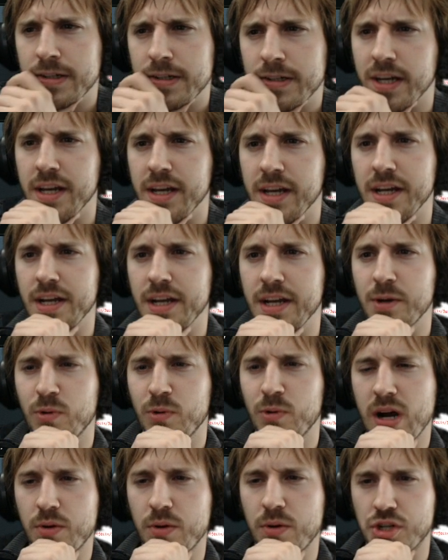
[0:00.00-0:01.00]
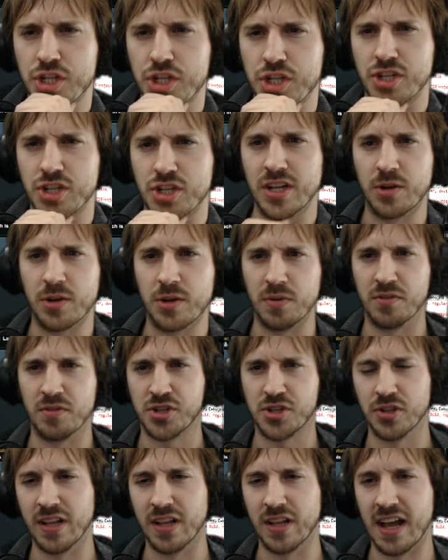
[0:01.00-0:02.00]
Okay, wow, just set up
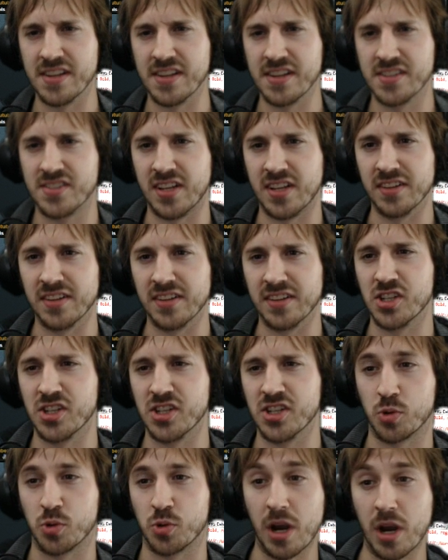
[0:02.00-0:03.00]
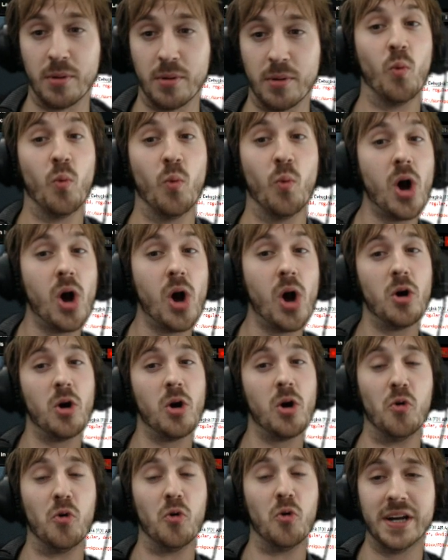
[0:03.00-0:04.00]
Universal as 10k subscriber.
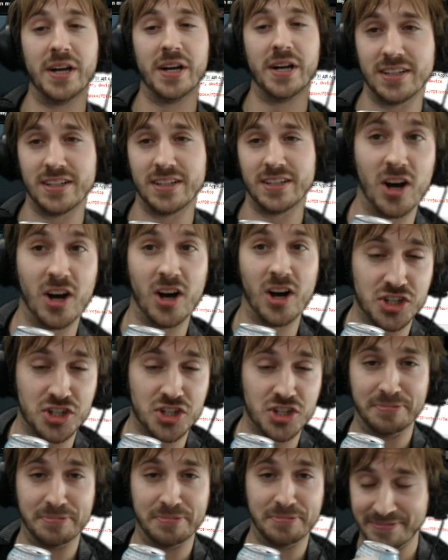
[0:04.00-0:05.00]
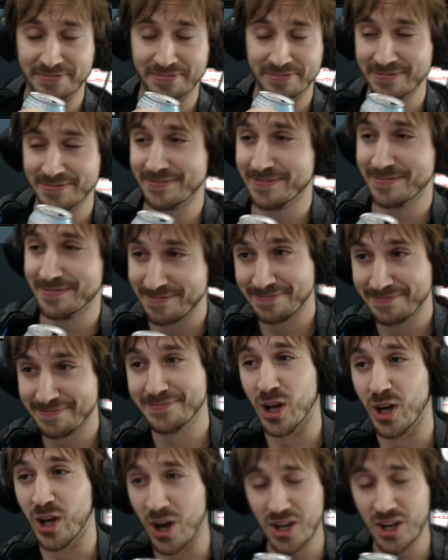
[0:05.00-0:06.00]
Wow, man, awesome.
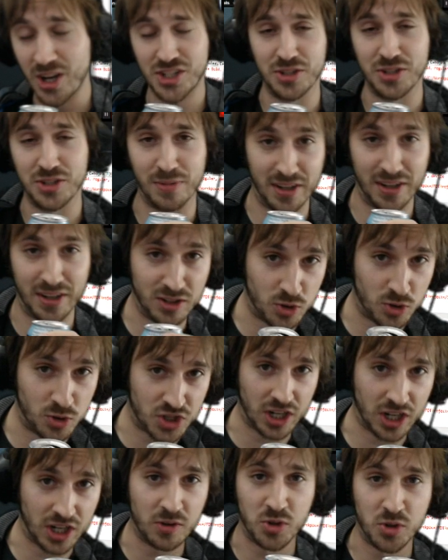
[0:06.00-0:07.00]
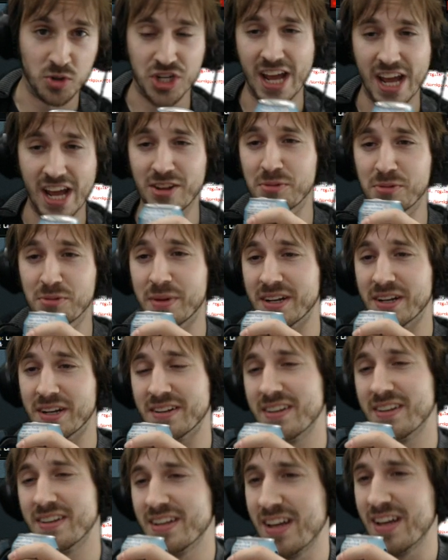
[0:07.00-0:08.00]
Awesome, I need to check out your channel, man.
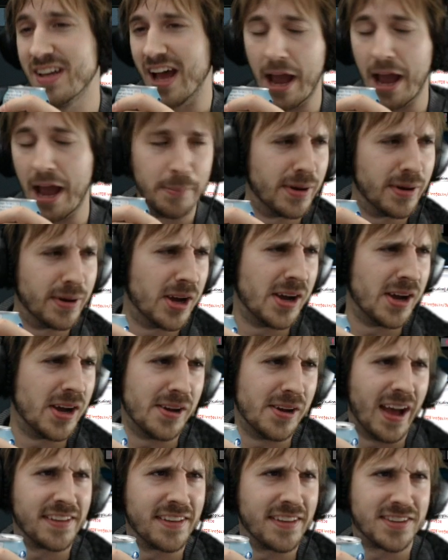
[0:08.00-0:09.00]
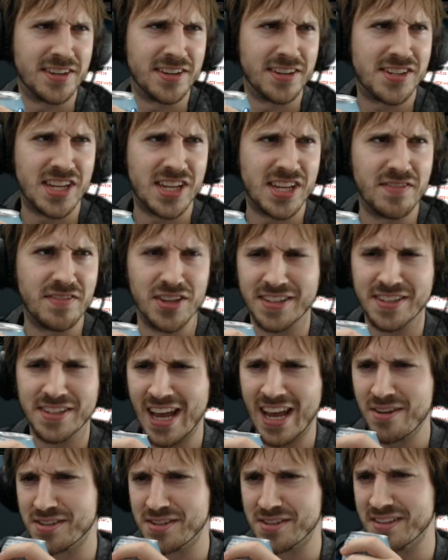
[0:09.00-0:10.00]
I'm uh, at
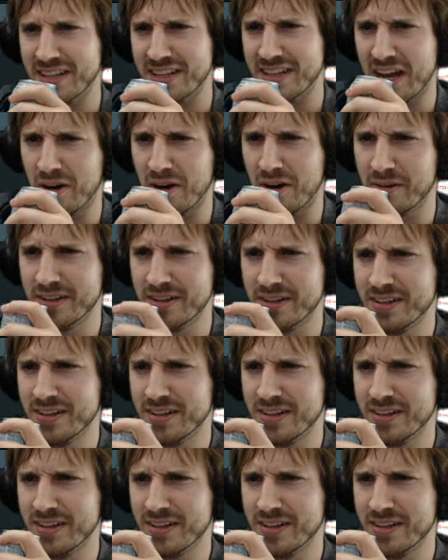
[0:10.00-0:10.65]
7,000 now.